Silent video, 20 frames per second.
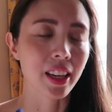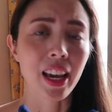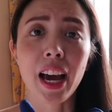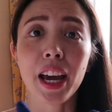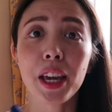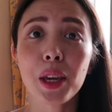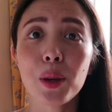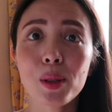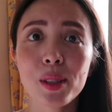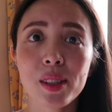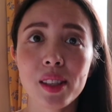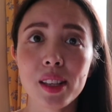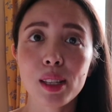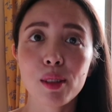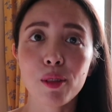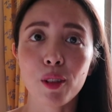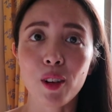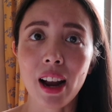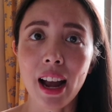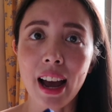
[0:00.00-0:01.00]
Yeah, I used
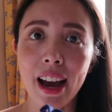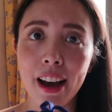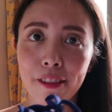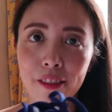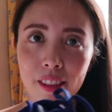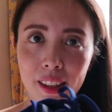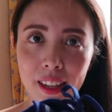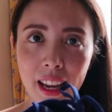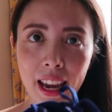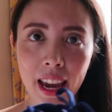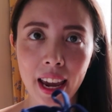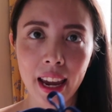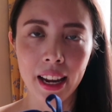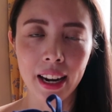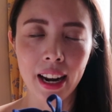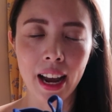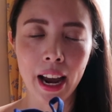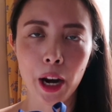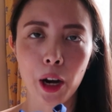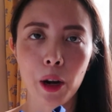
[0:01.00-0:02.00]
this for half the day
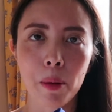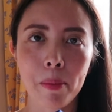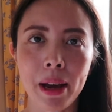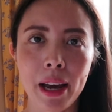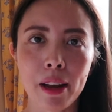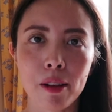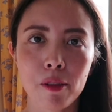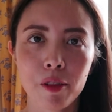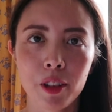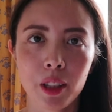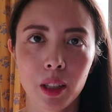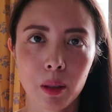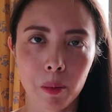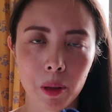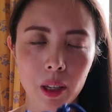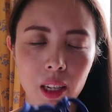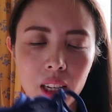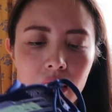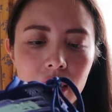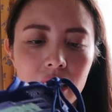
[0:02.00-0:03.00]
at Ironman
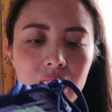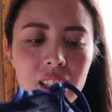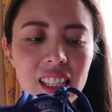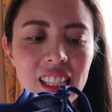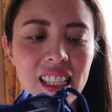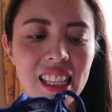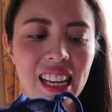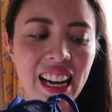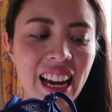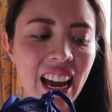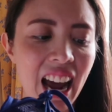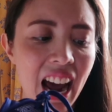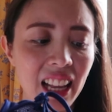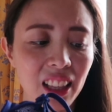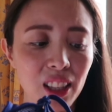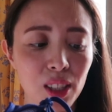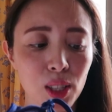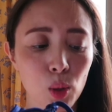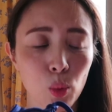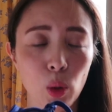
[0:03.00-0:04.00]
Philippines. I
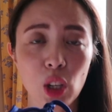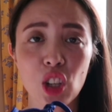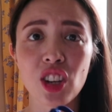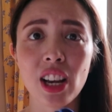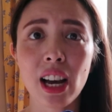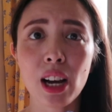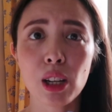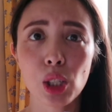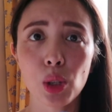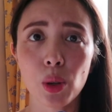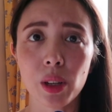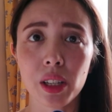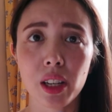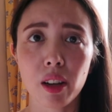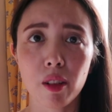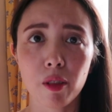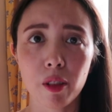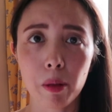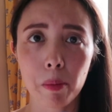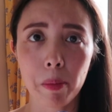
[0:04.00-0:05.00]
had to switch out to a
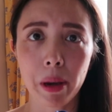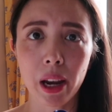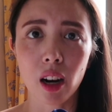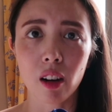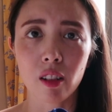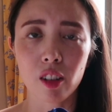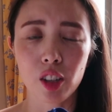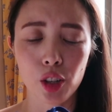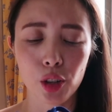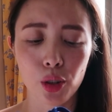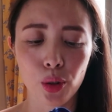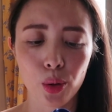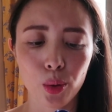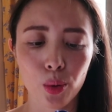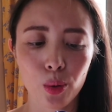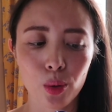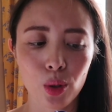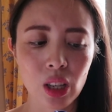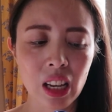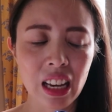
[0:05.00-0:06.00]
different pair of
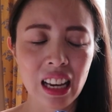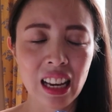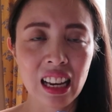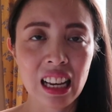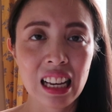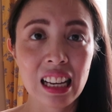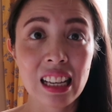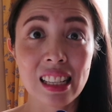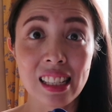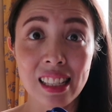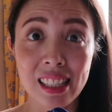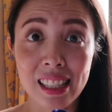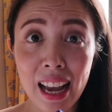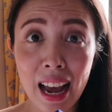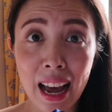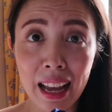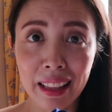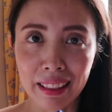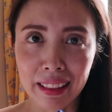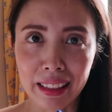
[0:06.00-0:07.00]
shoes,
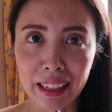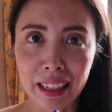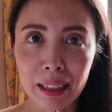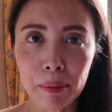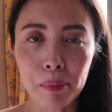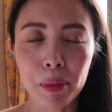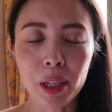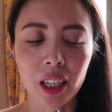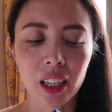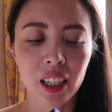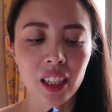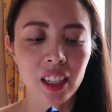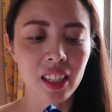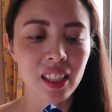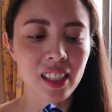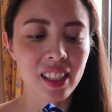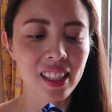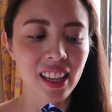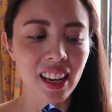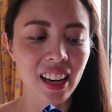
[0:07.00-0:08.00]
sadly,
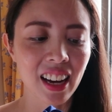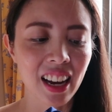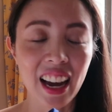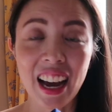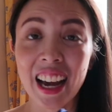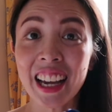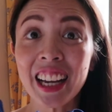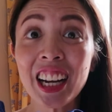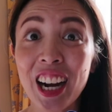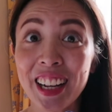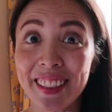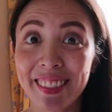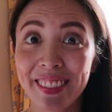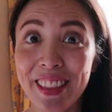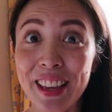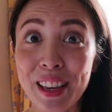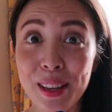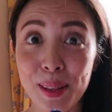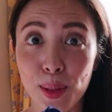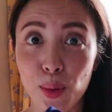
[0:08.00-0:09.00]
because I got
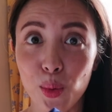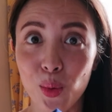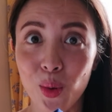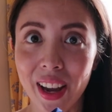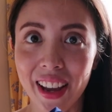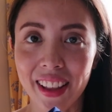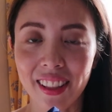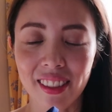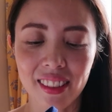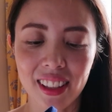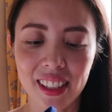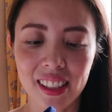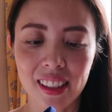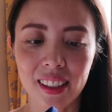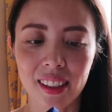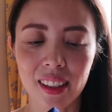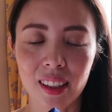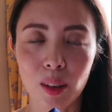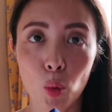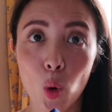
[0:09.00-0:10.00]
these wet
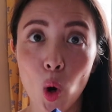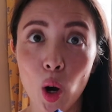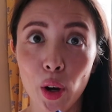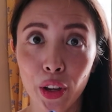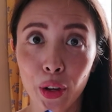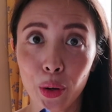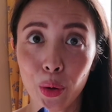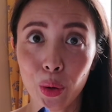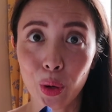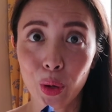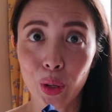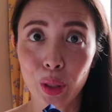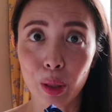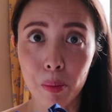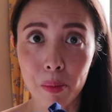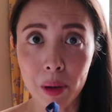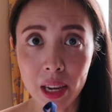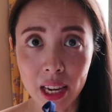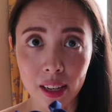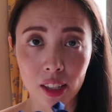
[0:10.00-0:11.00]
walking on
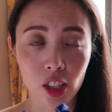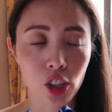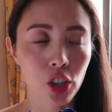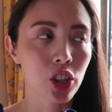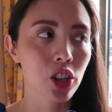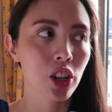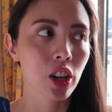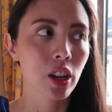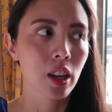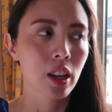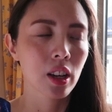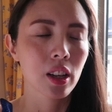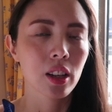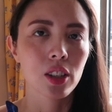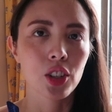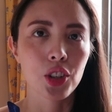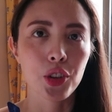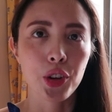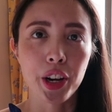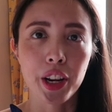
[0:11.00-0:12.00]
the beach
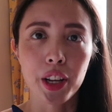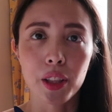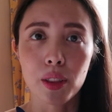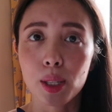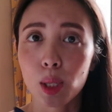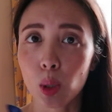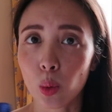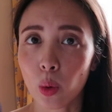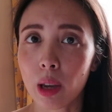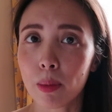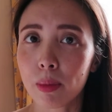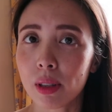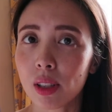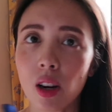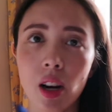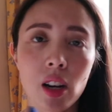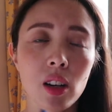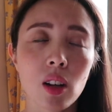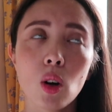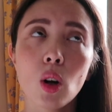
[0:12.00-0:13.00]
during the swim
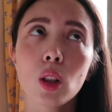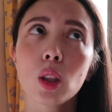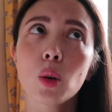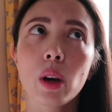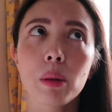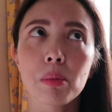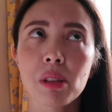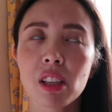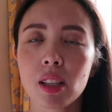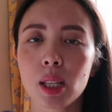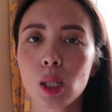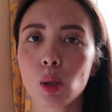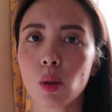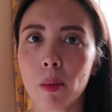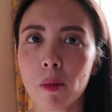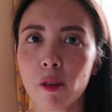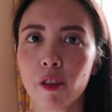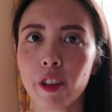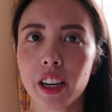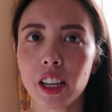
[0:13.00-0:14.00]
start all the way up to the
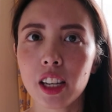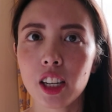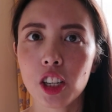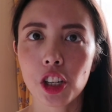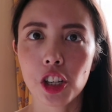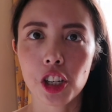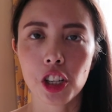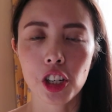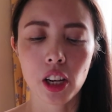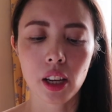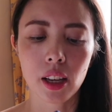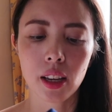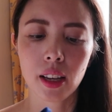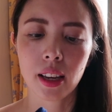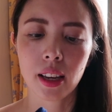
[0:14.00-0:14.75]
swim finish.